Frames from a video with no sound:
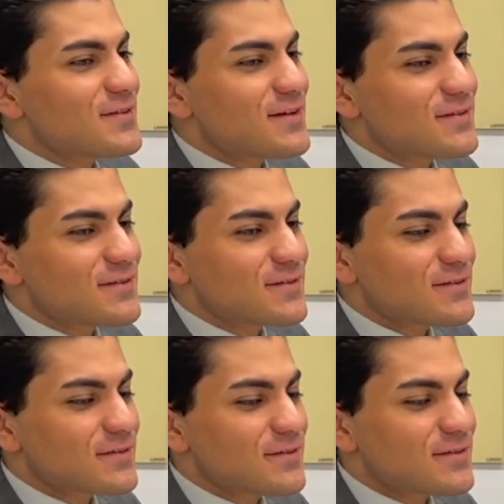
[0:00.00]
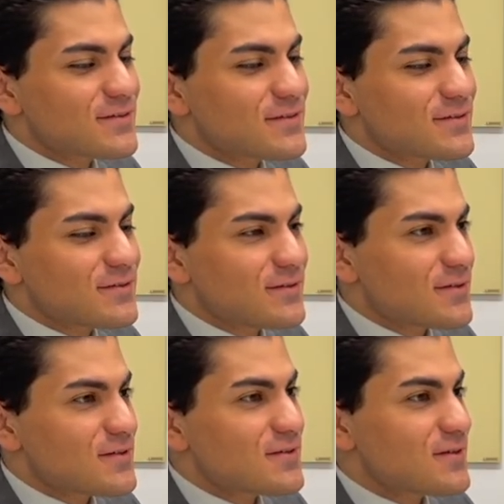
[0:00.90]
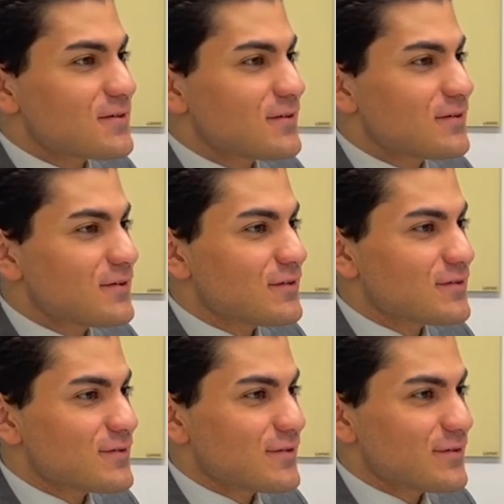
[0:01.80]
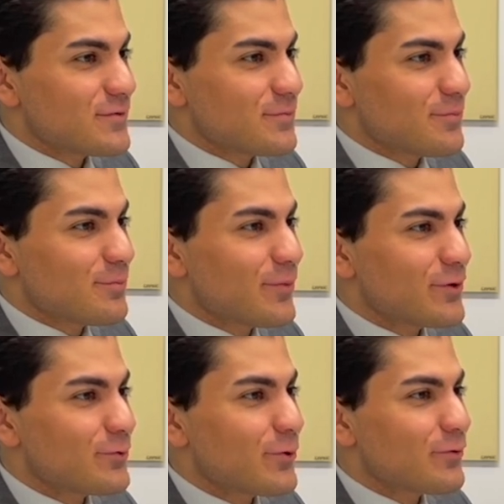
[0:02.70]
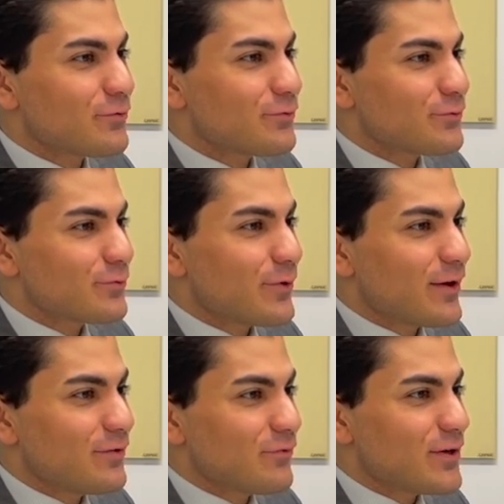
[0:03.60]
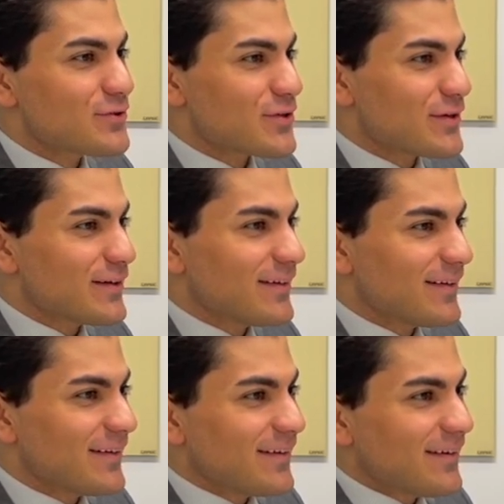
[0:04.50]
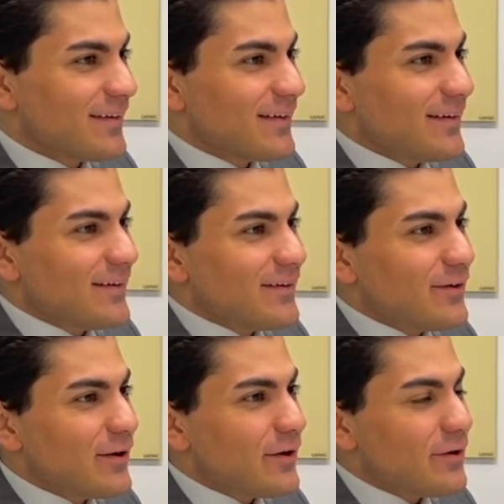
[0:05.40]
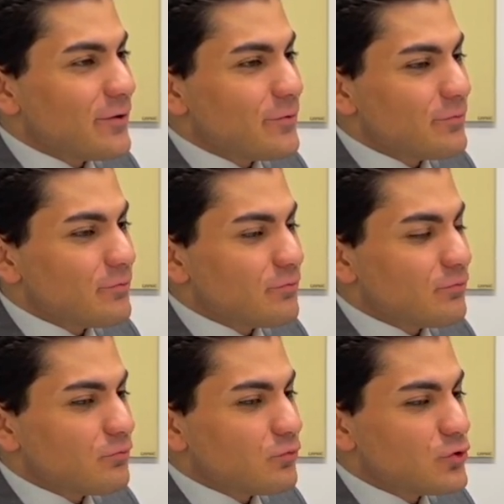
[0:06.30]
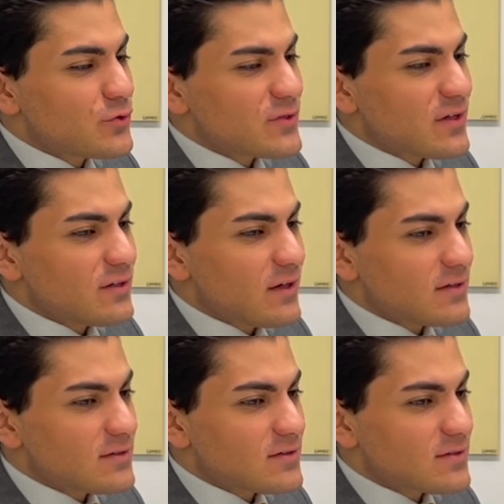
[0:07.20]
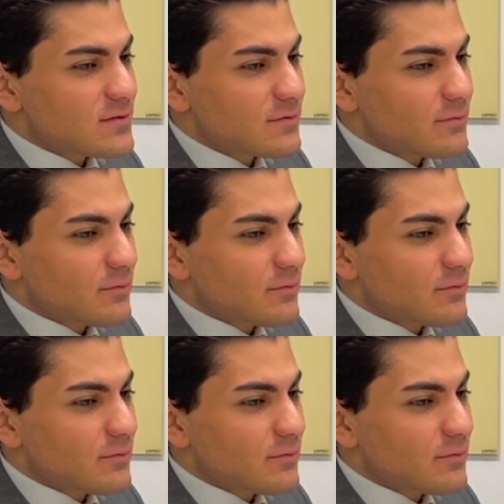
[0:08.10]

that is, necessity is the mother of invention. Would you say that